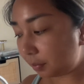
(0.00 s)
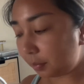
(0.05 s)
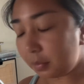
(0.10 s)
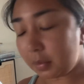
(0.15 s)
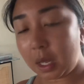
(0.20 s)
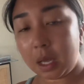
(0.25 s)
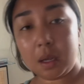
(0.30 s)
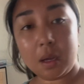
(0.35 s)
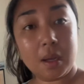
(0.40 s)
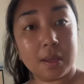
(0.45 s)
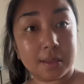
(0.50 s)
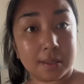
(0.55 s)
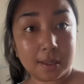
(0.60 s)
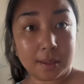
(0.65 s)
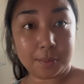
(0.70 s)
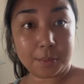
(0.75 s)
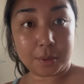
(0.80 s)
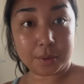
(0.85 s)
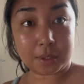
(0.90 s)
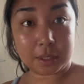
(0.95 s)
I got
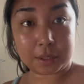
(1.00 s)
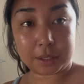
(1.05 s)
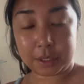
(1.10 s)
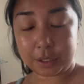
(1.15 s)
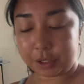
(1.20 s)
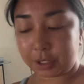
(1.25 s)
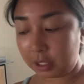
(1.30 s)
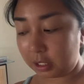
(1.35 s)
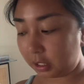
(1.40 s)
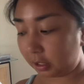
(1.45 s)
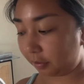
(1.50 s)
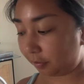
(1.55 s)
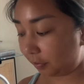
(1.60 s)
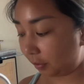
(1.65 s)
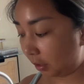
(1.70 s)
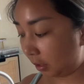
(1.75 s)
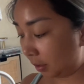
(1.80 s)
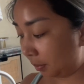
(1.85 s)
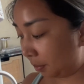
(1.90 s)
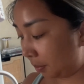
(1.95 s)
some rotisserie chicken
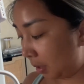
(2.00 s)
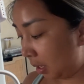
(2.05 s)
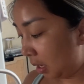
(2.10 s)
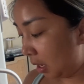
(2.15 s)
from